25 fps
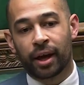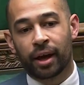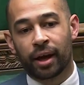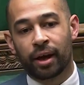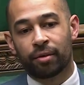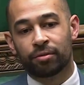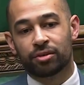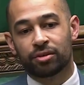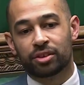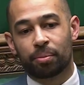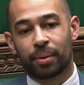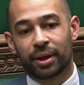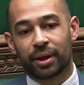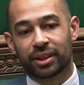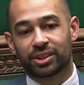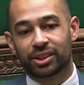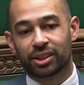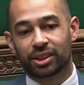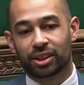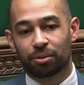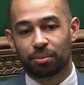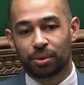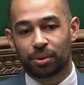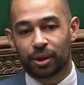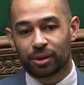of
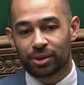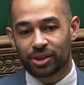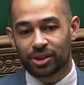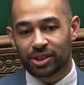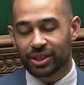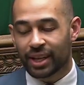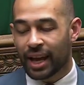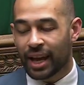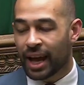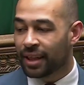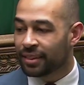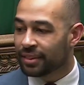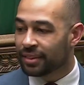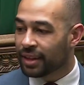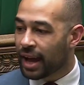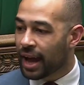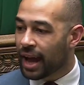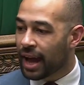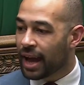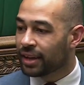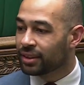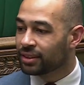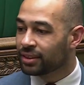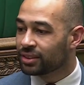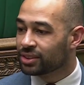domestic abuse at the
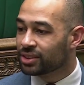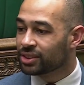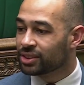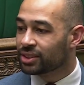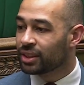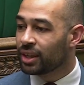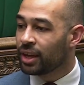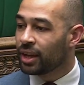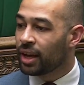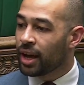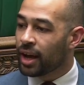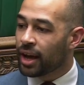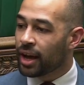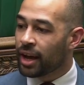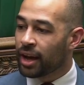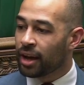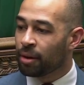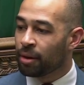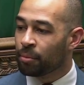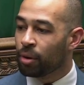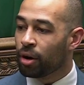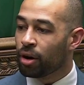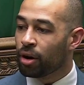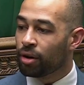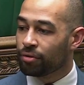hands
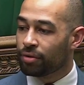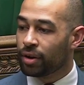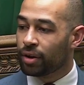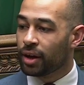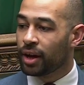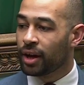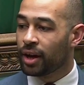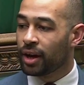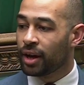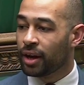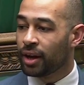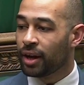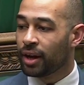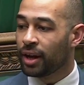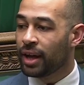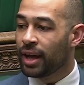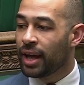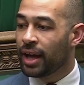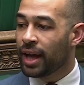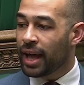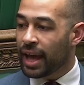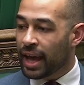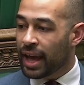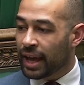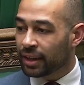of her
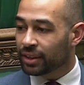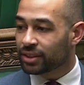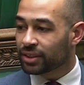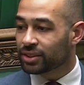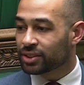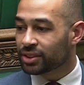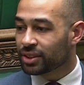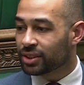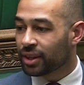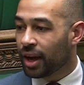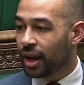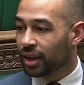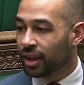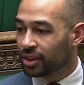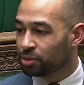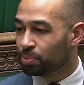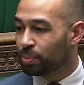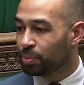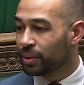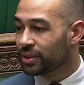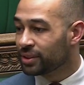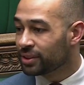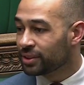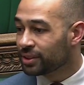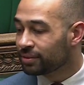
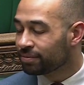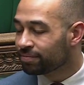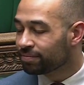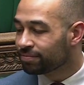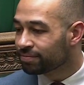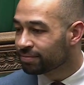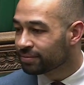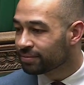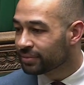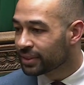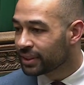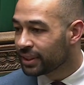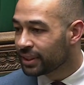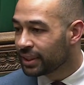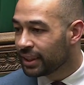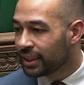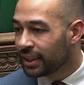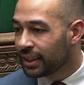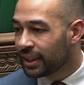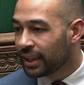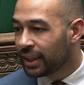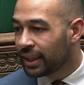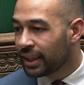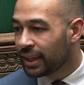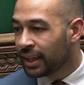ex-husband.
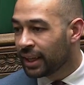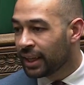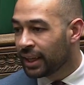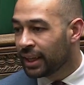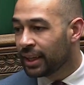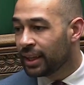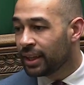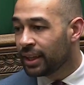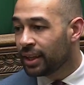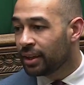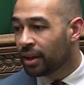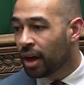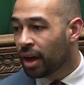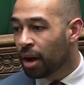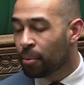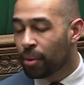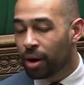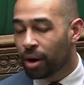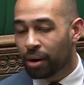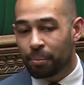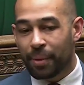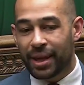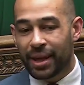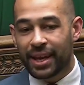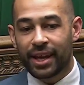He,
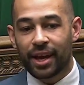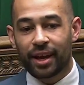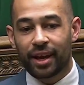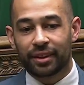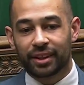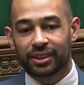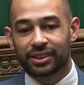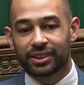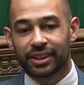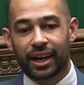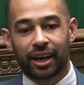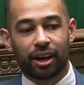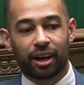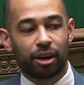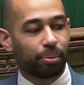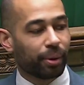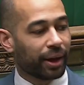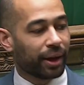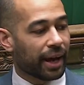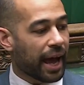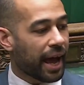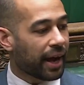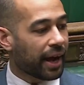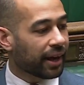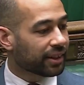among many other
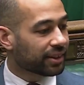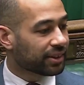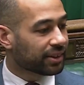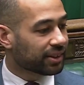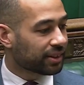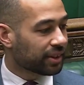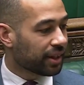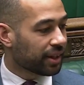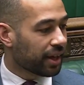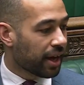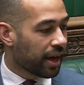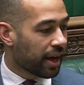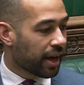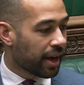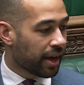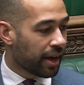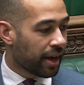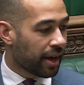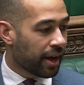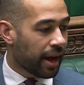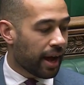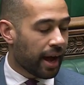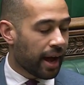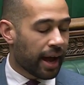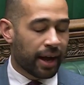terrible acts
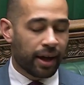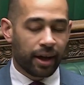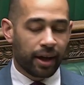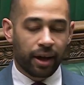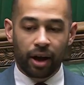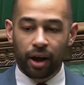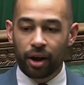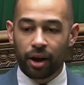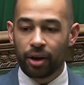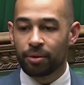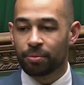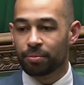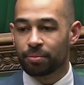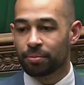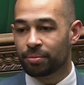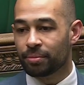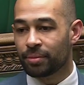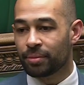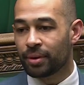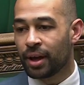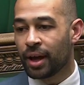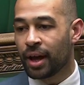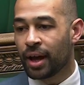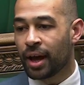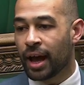at
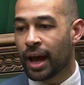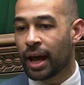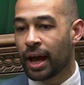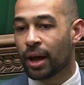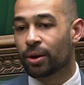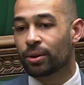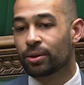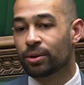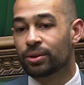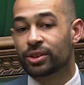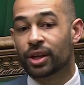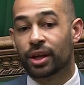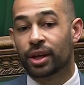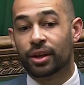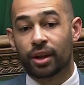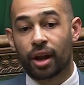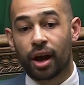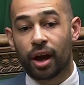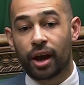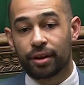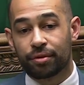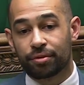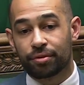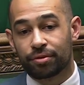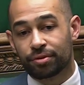home, held a
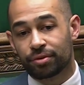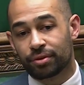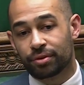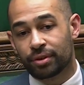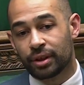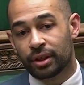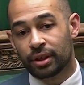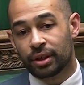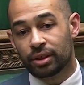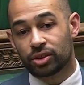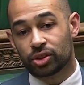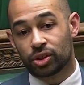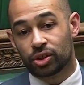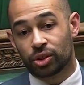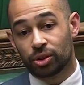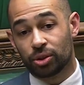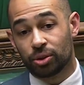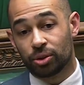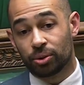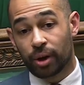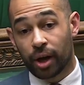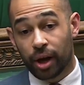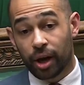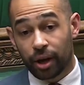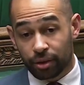knife
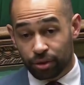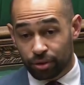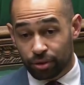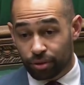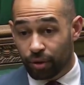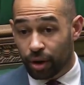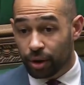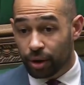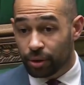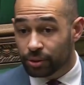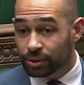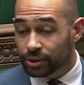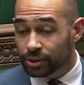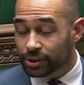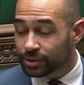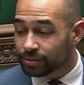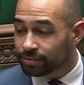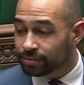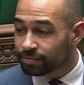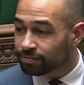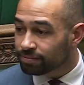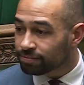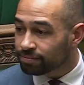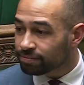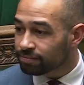to her throat.
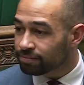